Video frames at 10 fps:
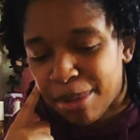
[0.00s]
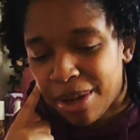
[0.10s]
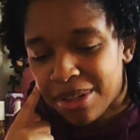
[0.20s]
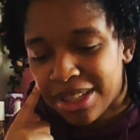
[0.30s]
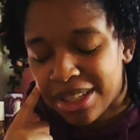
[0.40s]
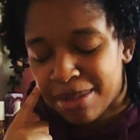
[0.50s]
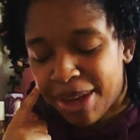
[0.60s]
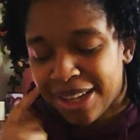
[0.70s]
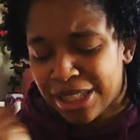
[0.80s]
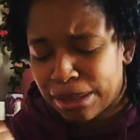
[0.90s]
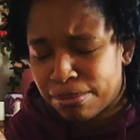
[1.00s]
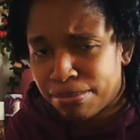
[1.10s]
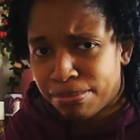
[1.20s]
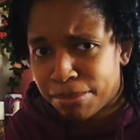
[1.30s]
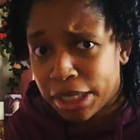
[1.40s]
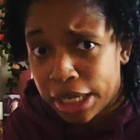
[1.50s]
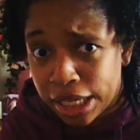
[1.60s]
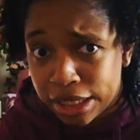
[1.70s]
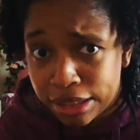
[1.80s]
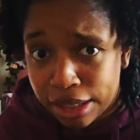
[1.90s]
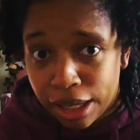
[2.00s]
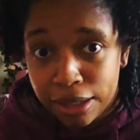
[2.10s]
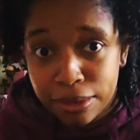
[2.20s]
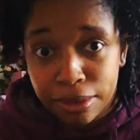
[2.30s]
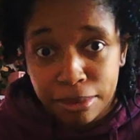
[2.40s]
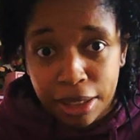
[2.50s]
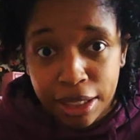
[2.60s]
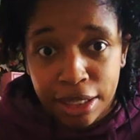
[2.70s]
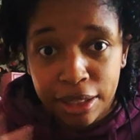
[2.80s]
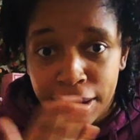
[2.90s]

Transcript: odd reason in my spirit. I don't know why,